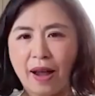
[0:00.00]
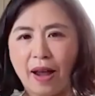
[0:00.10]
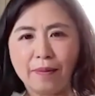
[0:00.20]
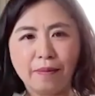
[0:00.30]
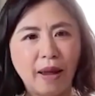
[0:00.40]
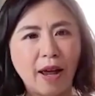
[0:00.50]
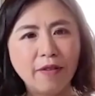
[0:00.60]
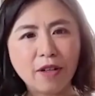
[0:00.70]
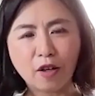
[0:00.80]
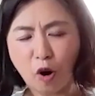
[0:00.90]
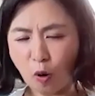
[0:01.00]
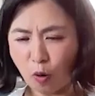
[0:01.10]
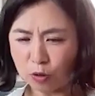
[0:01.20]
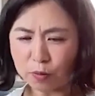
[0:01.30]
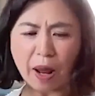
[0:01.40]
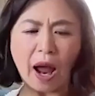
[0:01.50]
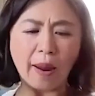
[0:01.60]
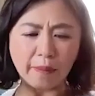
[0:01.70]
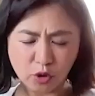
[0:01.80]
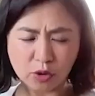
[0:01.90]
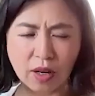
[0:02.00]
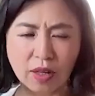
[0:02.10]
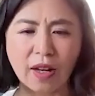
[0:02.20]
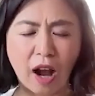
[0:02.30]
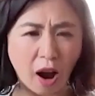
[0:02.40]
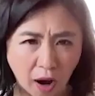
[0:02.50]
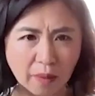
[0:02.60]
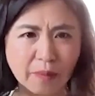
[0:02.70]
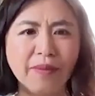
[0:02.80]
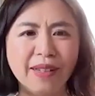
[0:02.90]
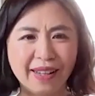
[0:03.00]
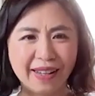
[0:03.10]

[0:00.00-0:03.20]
I'm having a cold, but I'm just gonna come."